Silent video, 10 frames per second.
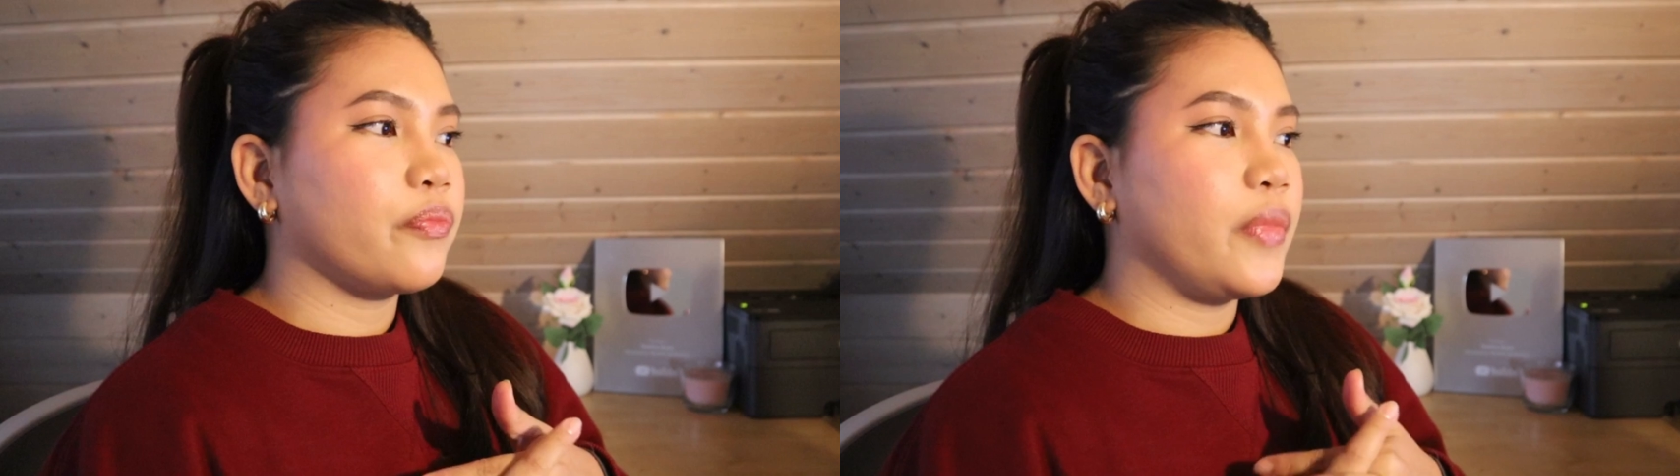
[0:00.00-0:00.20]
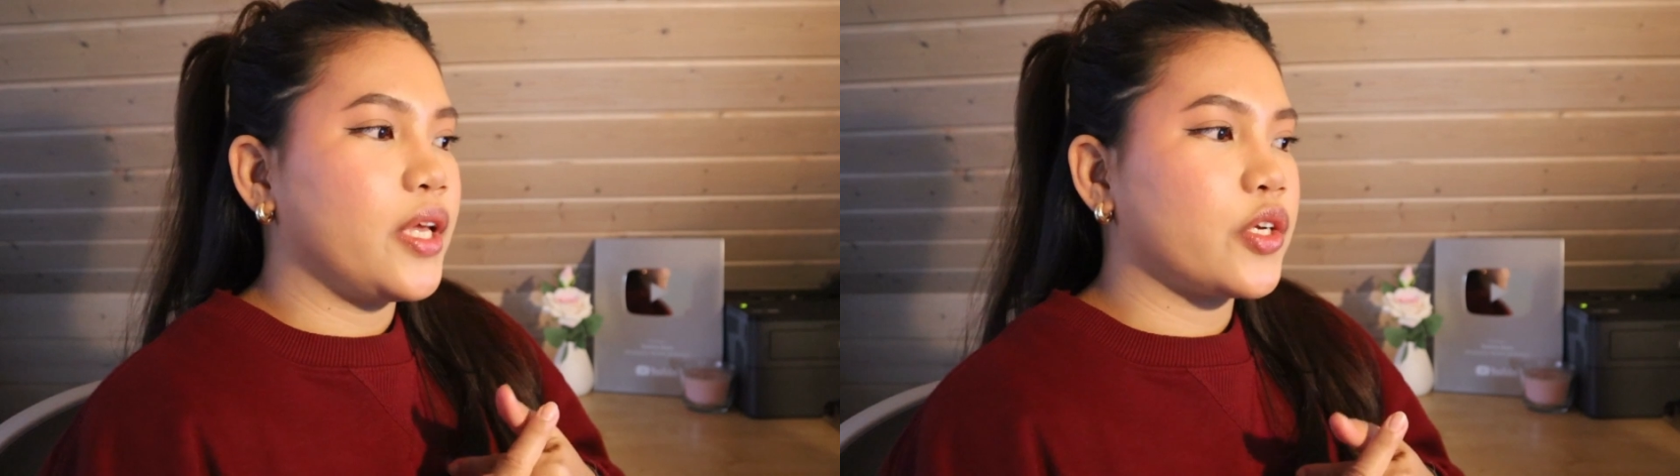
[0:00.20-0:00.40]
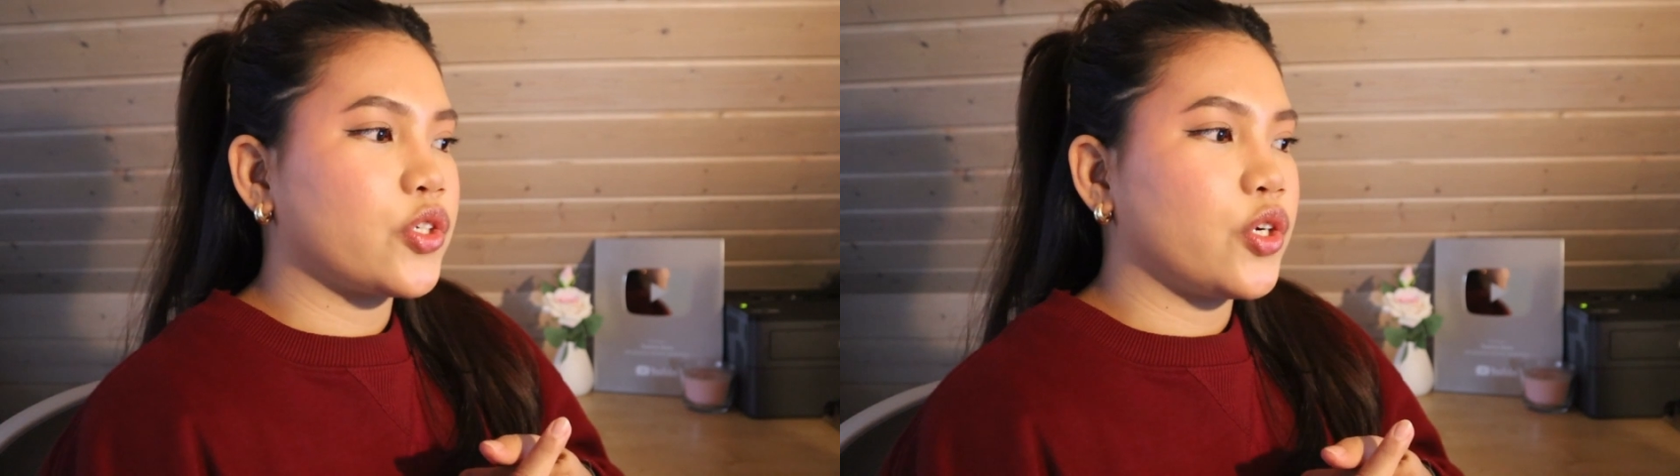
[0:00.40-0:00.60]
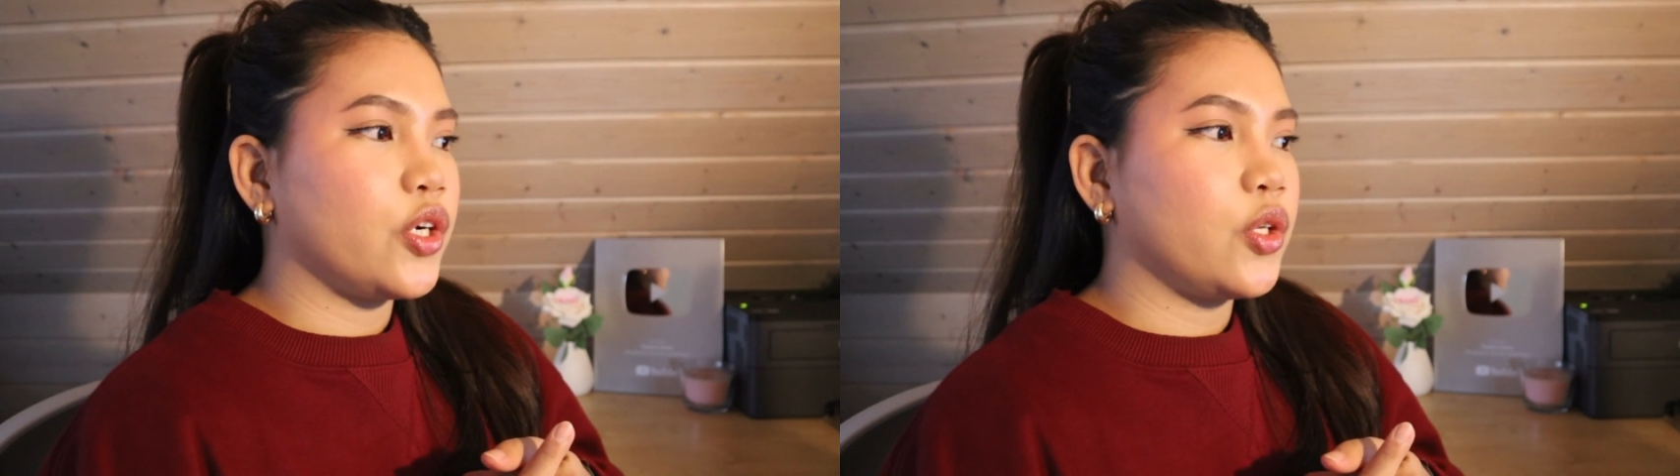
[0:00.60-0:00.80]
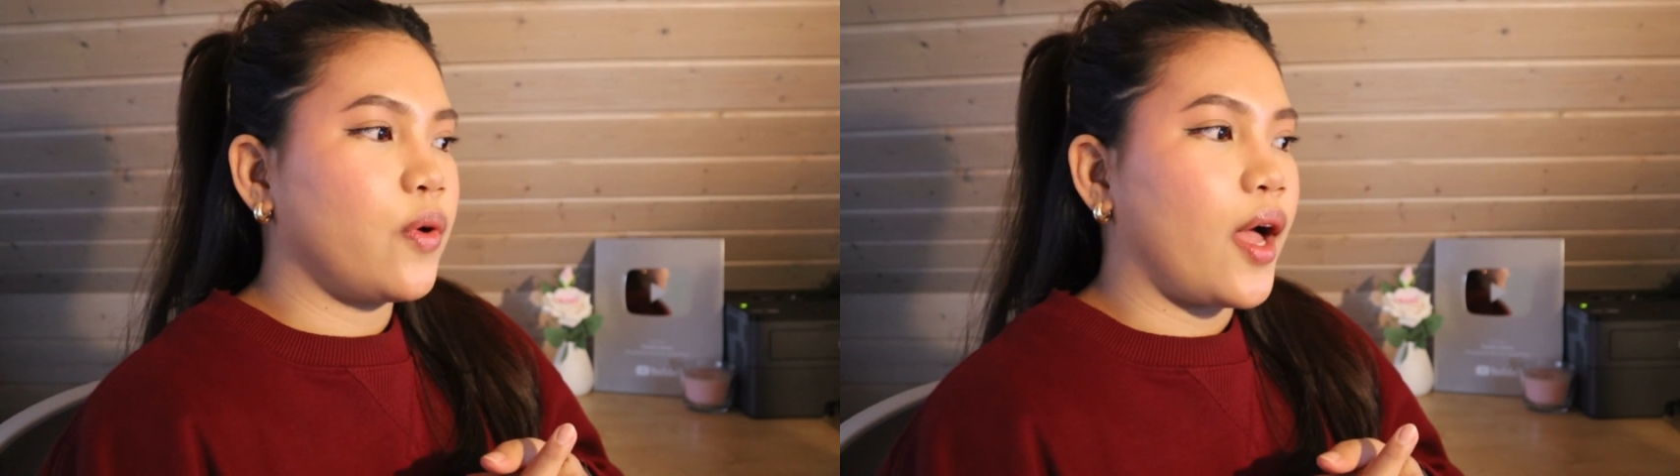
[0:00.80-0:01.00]
make
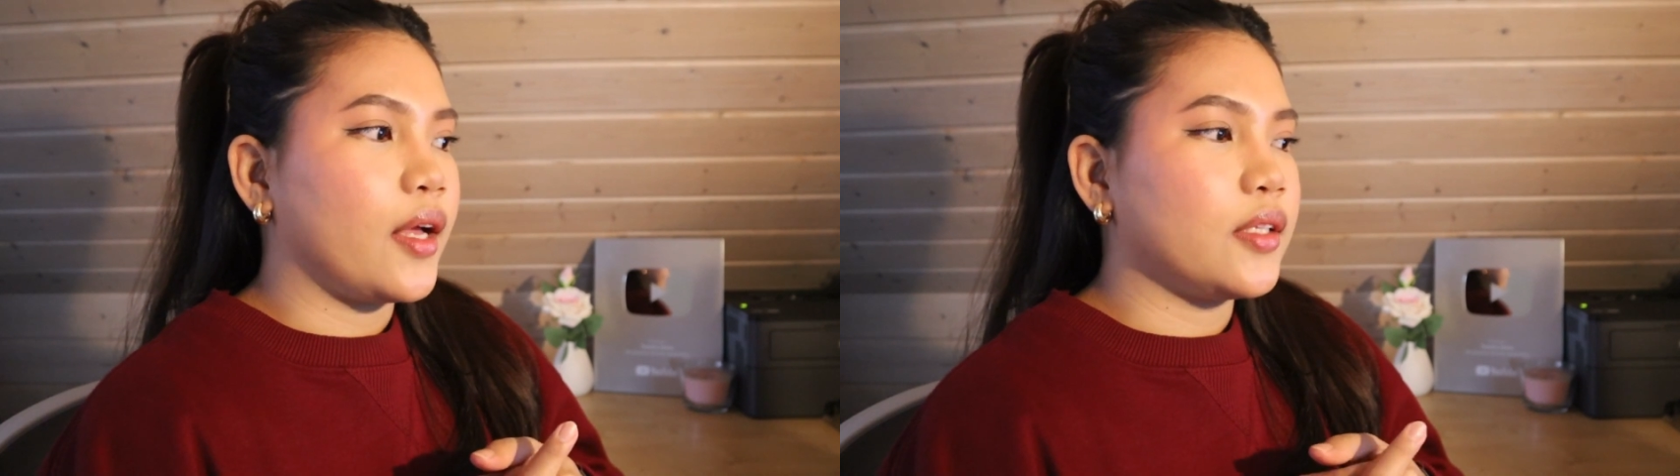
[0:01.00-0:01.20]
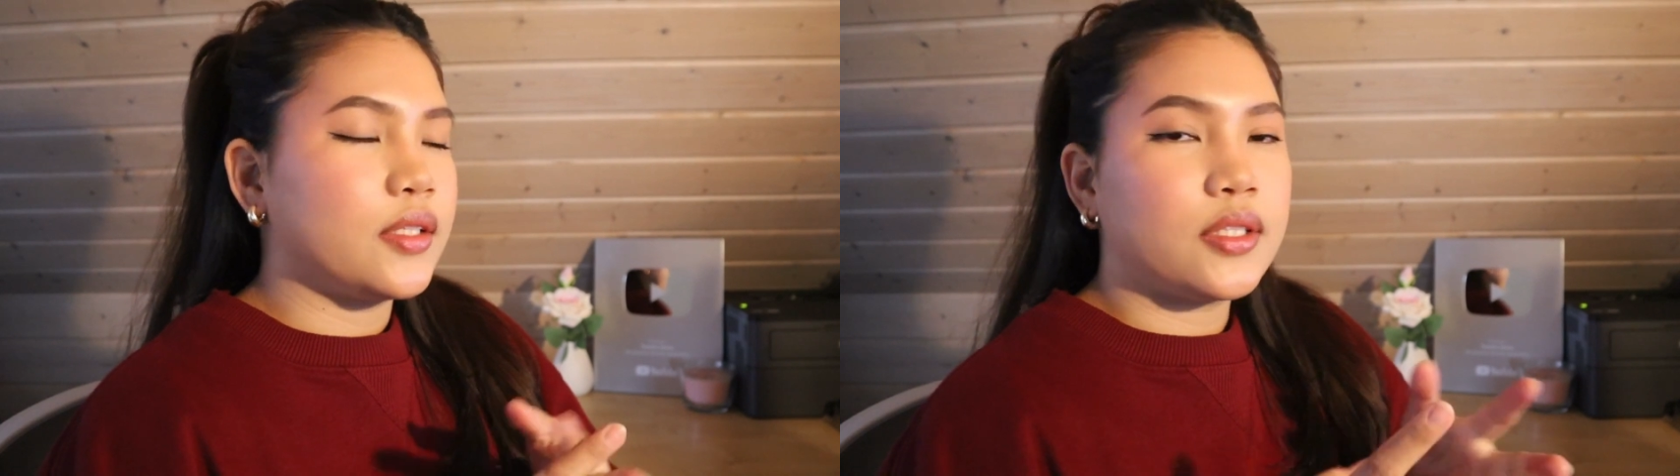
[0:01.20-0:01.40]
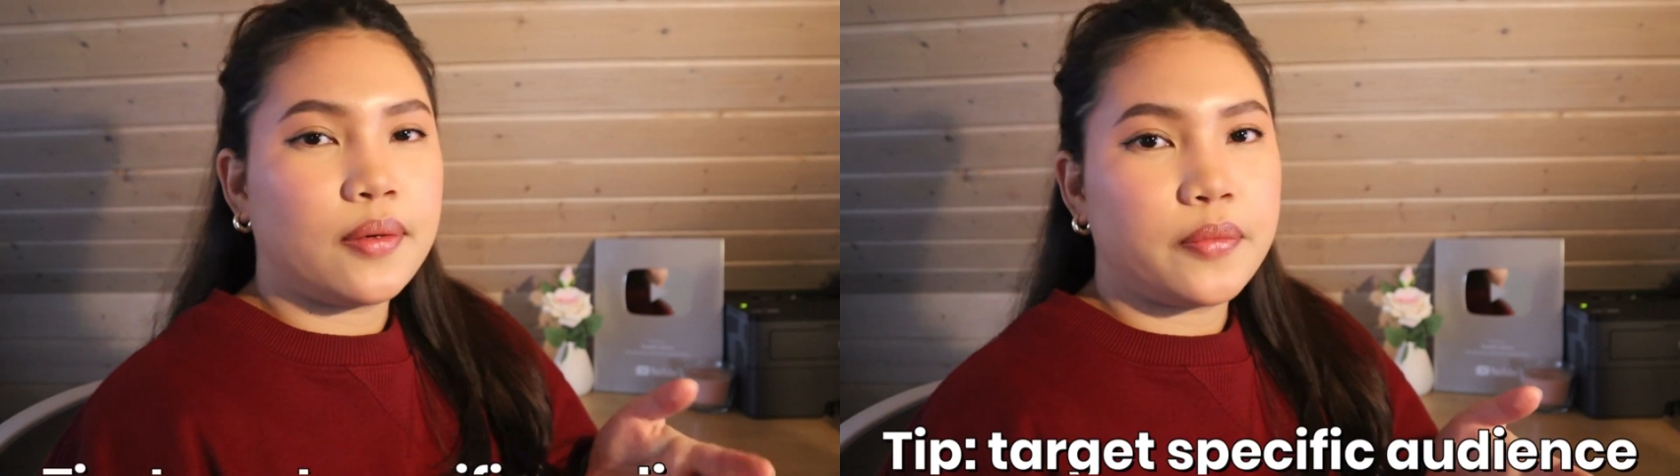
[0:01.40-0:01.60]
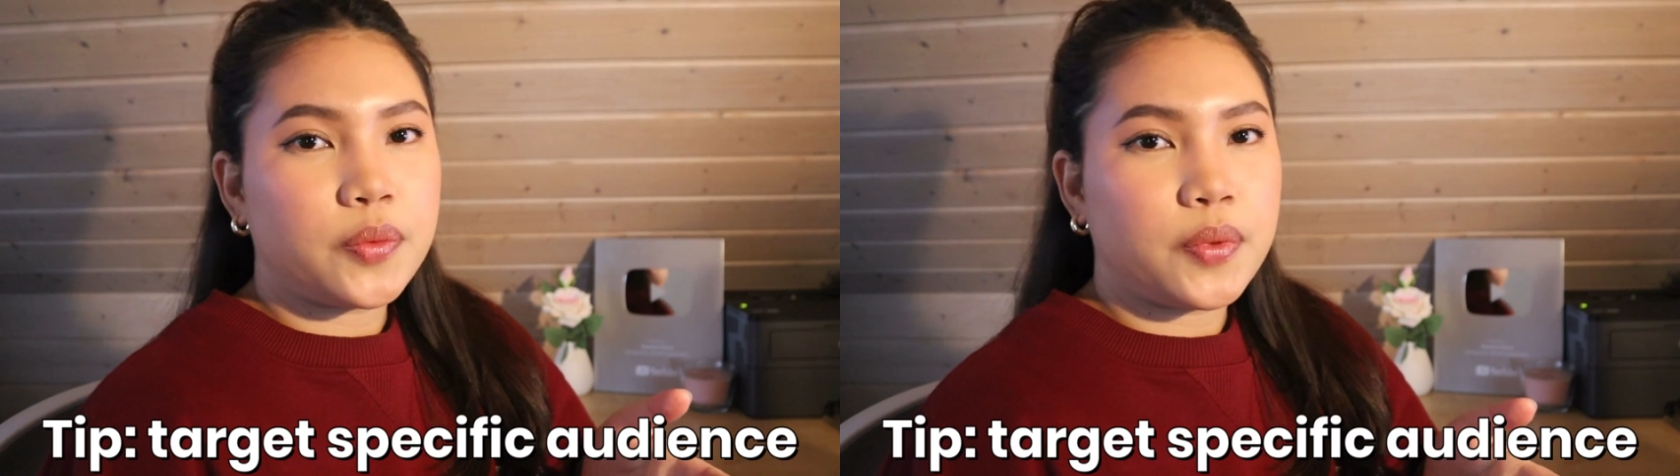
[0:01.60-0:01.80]
sure to add some